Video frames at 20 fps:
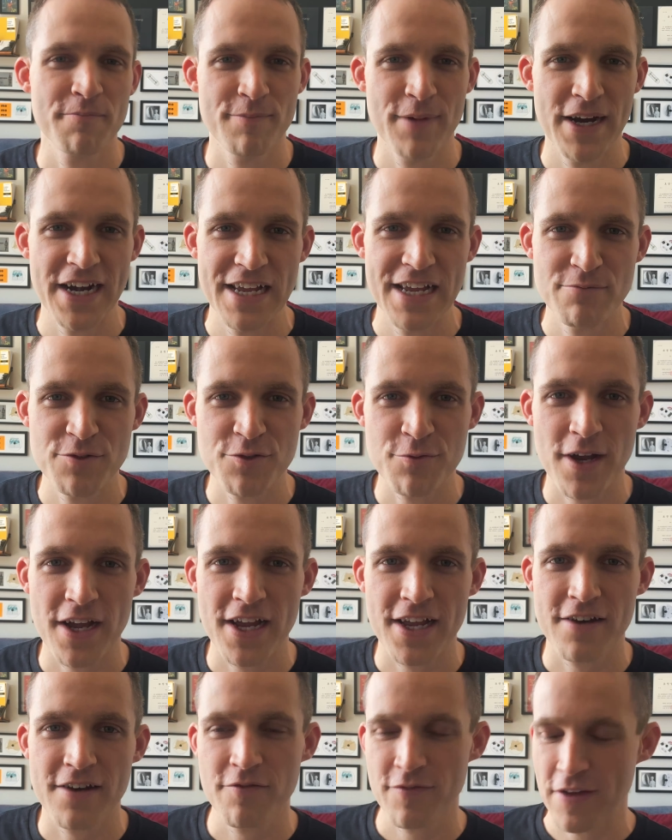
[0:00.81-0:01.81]
My name's
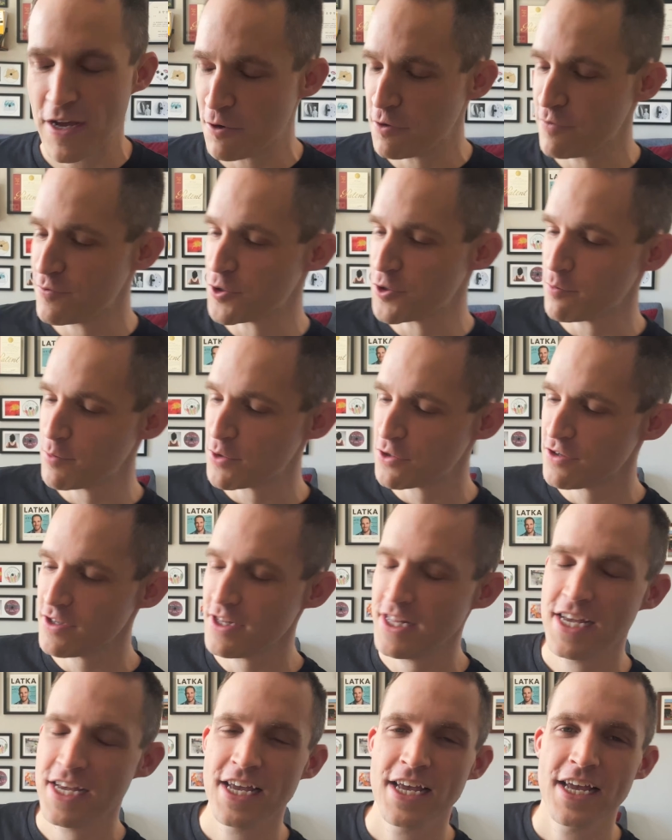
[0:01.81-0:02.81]
Ryan, founder of TRMNL,
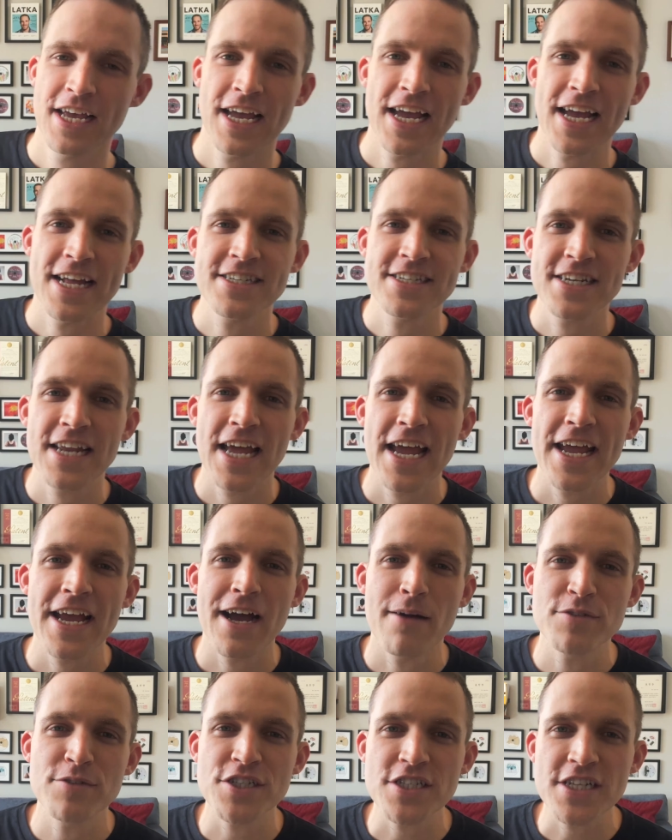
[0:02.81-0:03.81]
and today
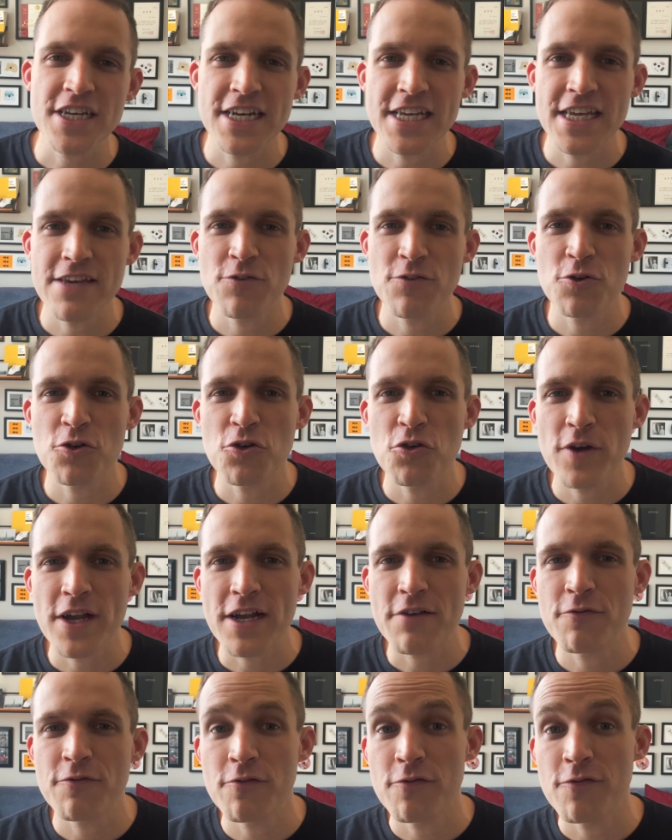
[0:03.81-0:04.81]
I'm just going to give you a quick
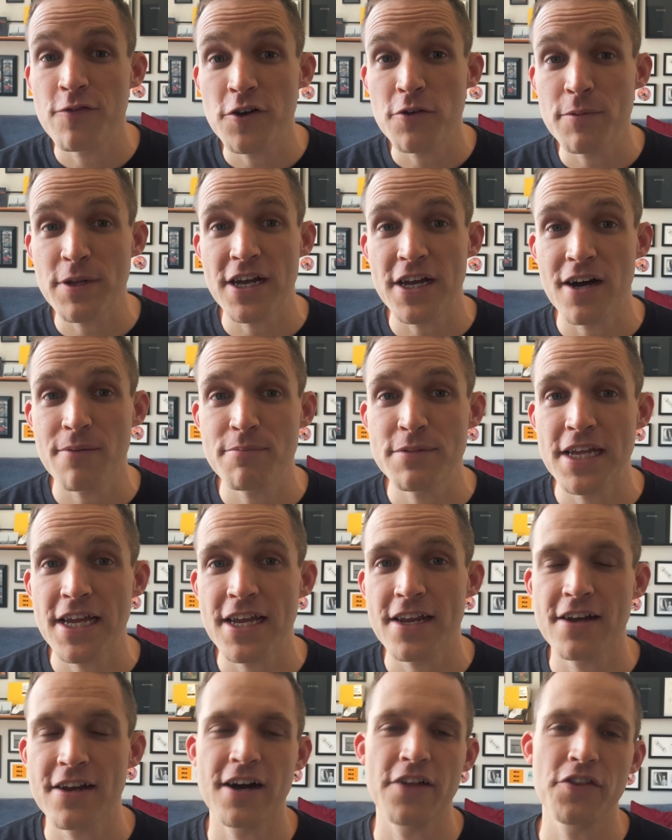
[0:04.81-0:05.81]
fulfillment
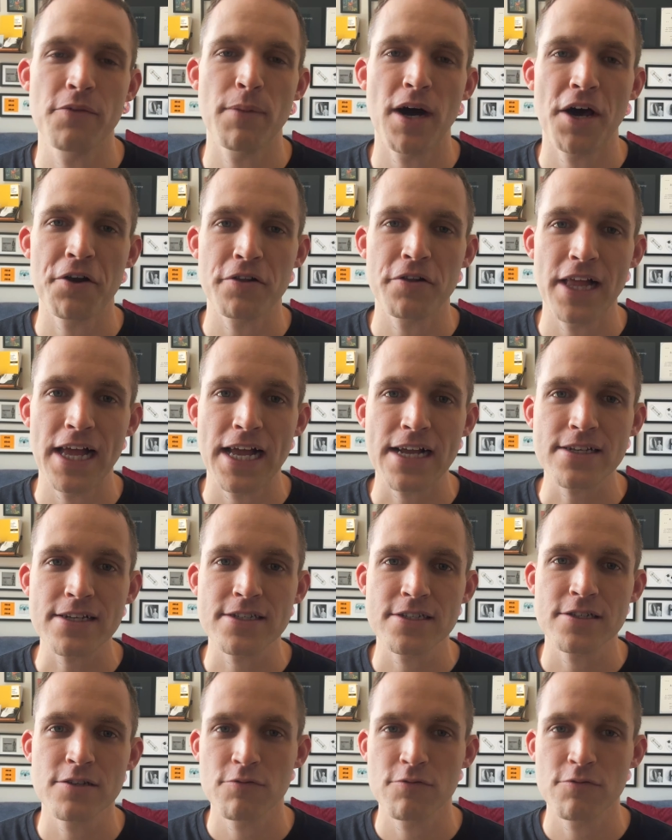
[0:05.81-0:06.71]
update on the Model X,